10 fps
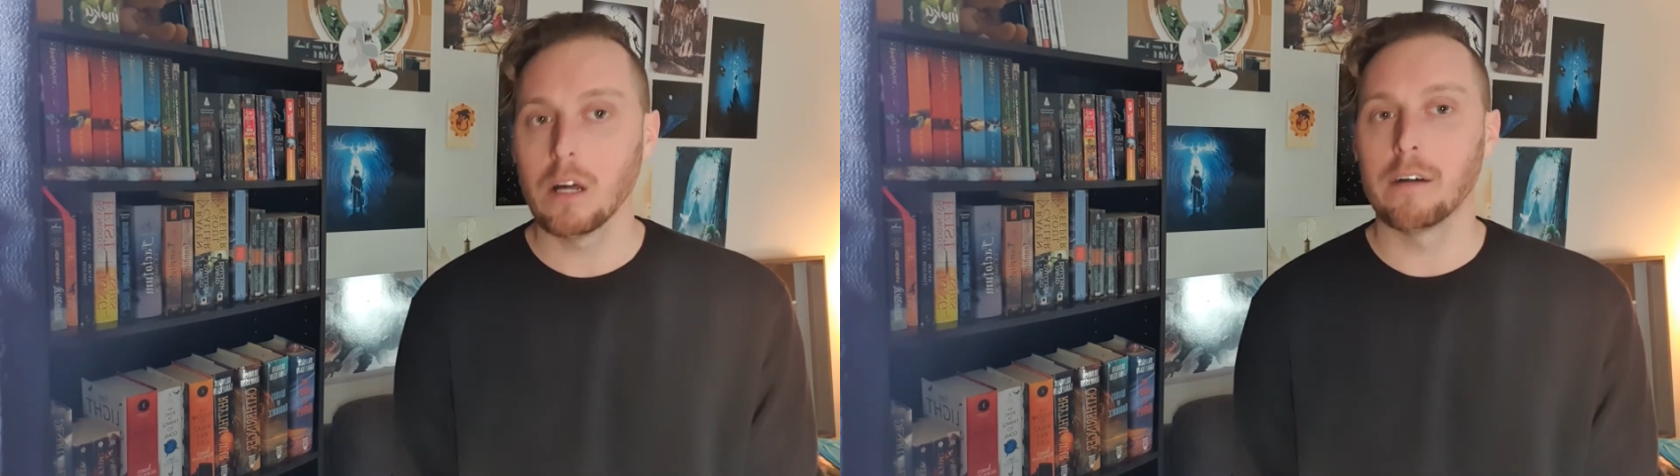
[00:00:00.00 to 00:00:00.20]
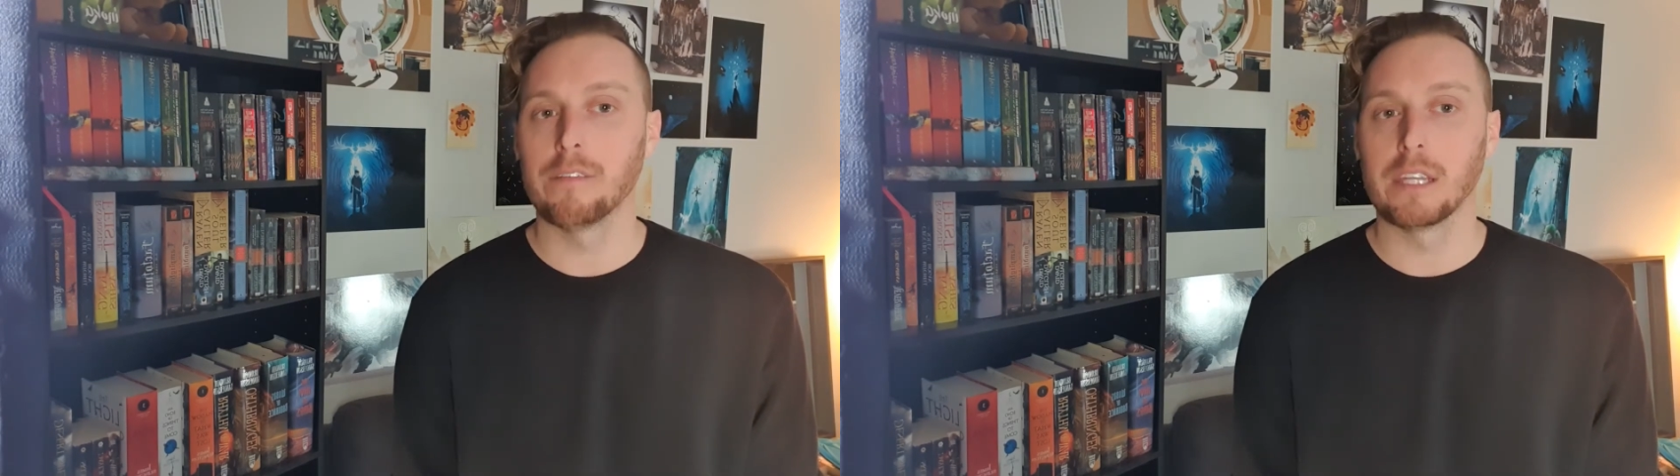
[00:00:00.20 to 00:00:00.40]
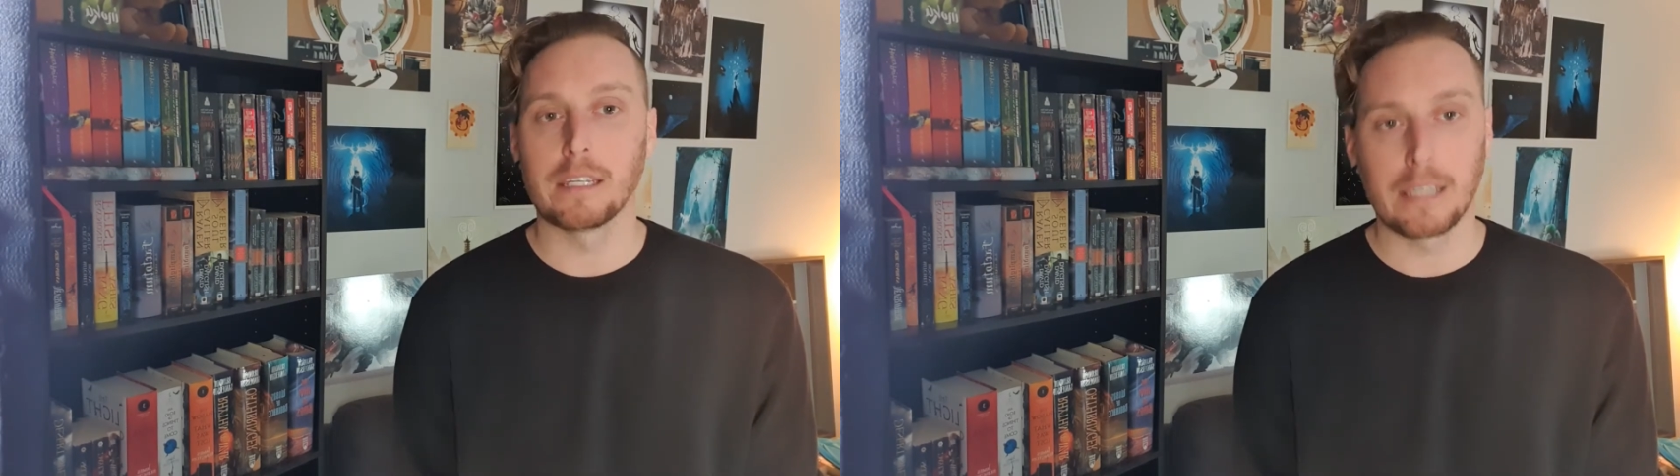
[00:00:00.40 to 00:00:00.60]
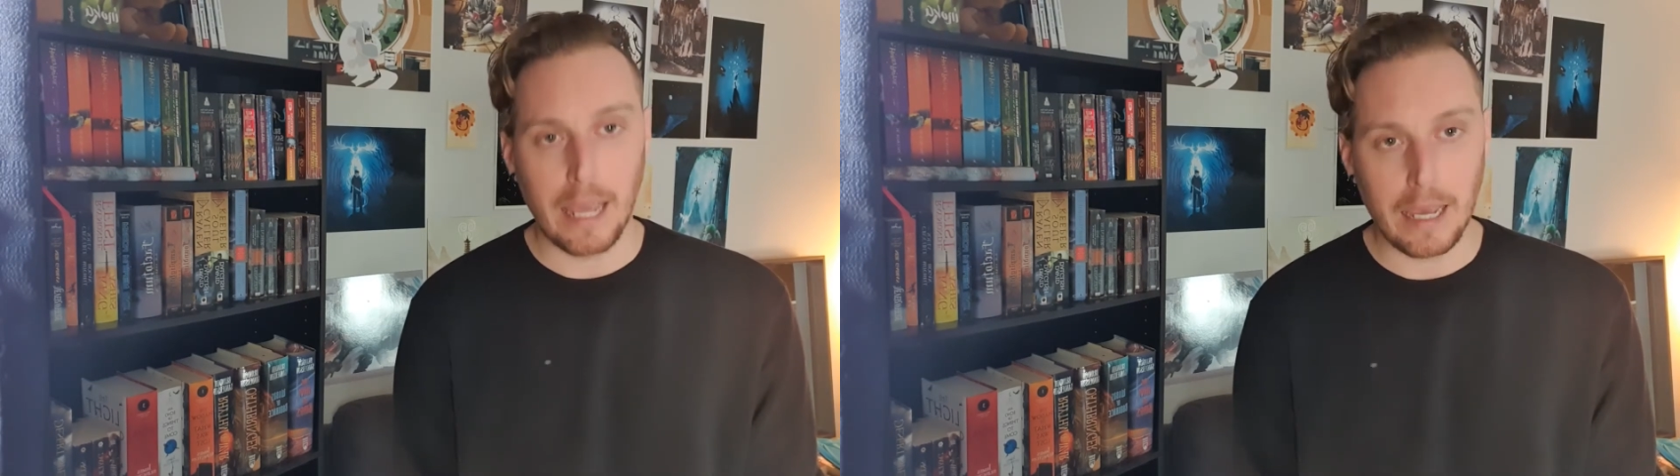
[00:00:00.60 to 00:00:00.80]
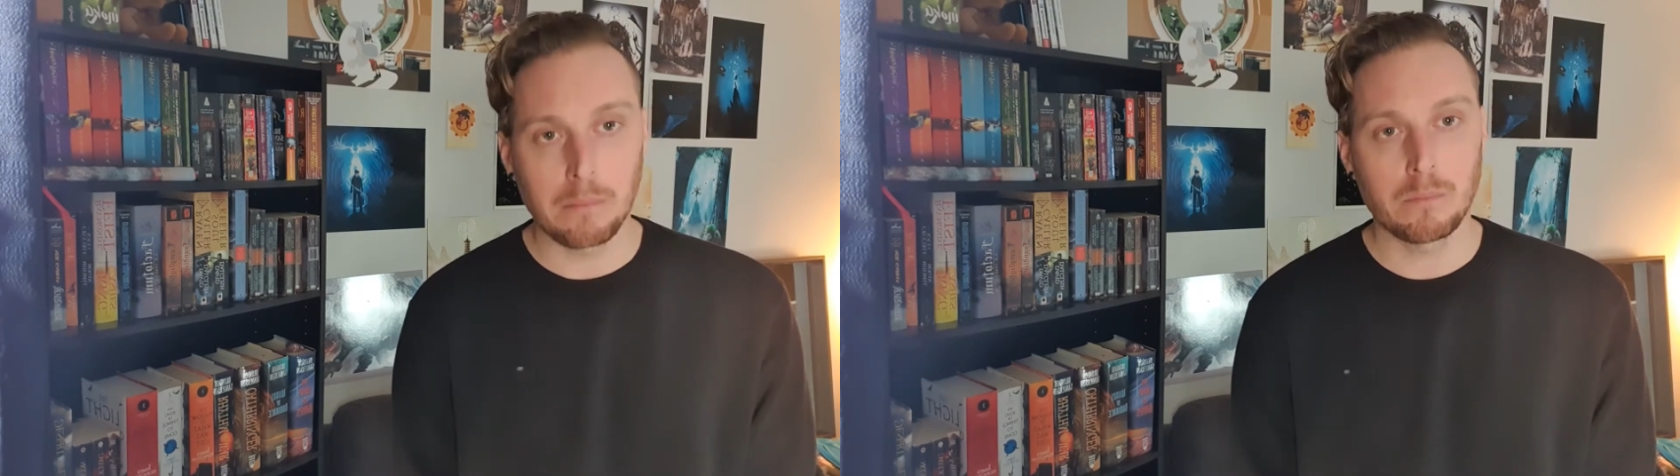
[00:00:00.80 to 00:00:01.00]
of the
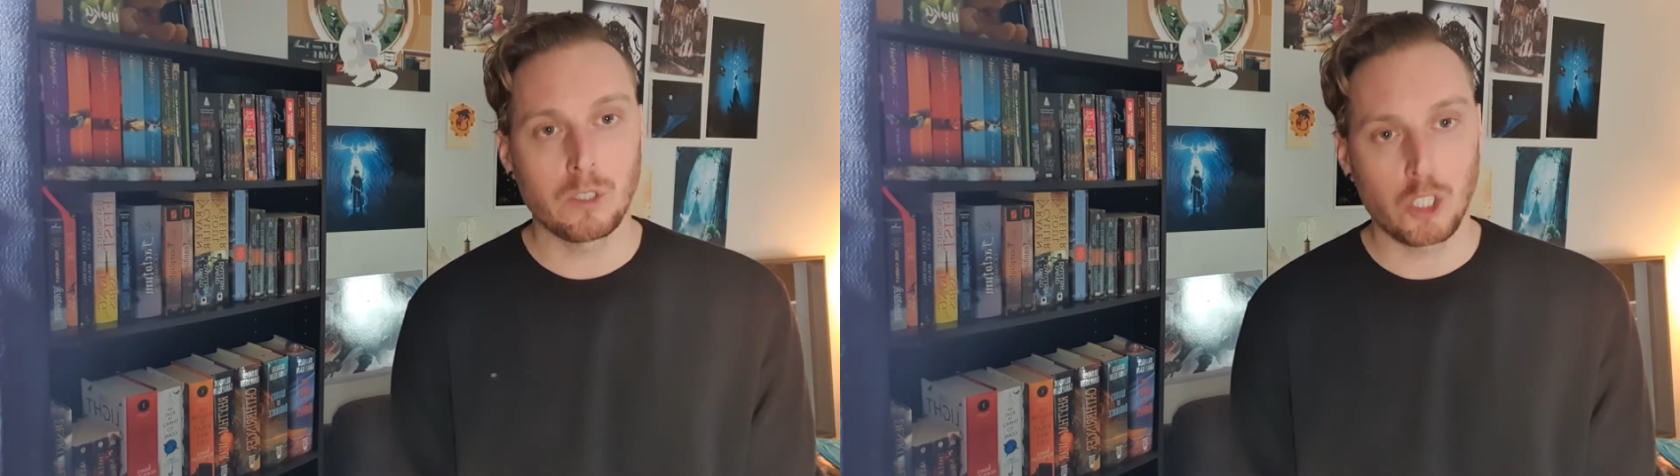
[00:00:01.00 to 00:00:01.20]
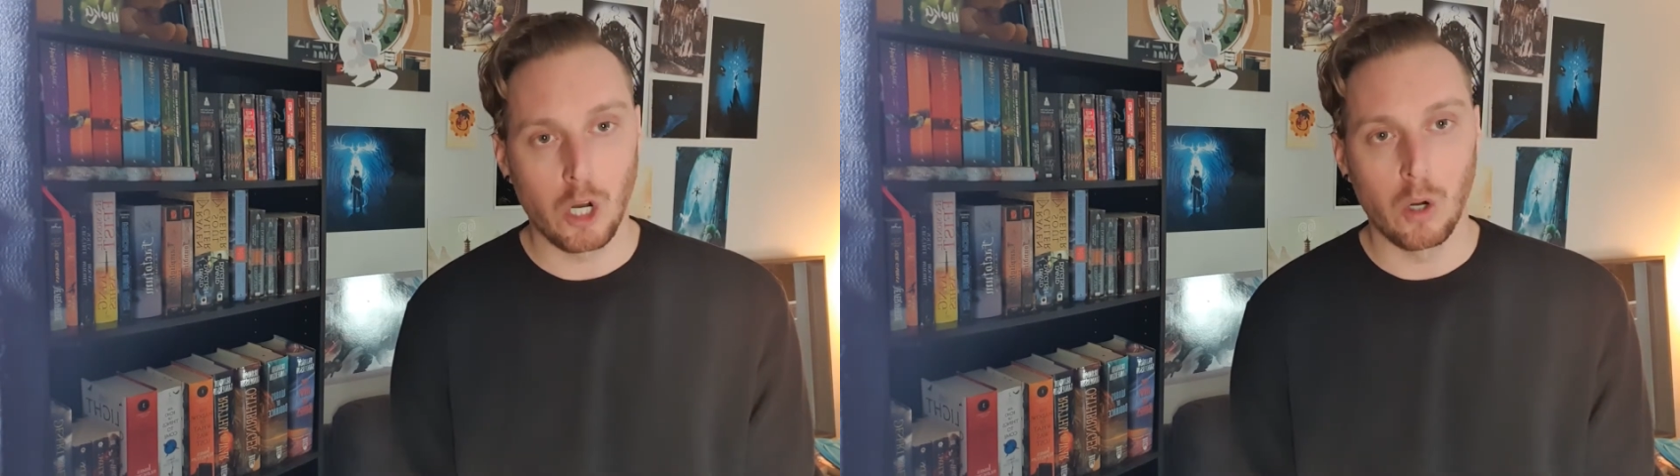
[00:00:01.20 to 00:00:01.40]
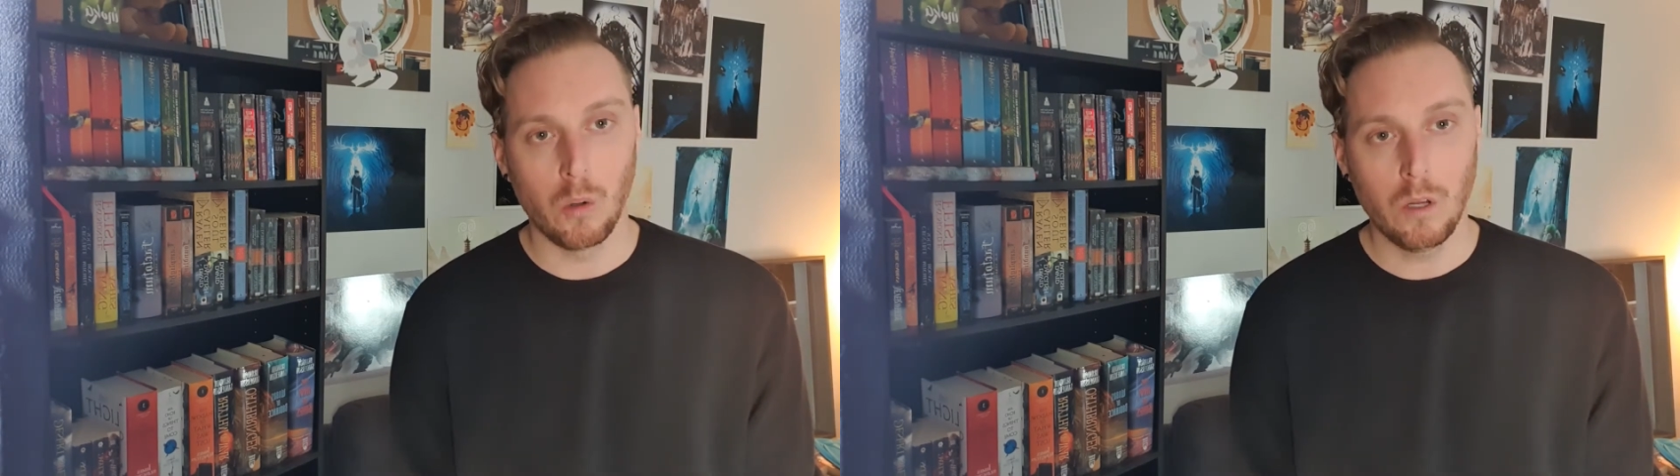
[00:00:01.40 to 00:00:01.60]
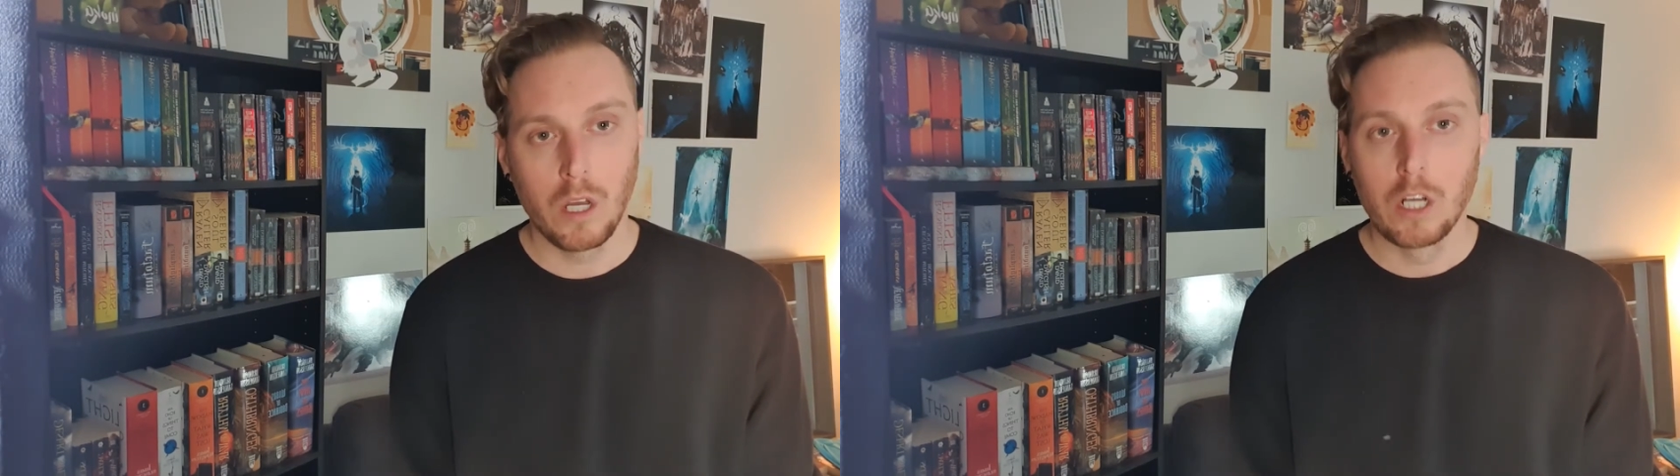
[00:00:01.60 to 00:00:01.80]
damn show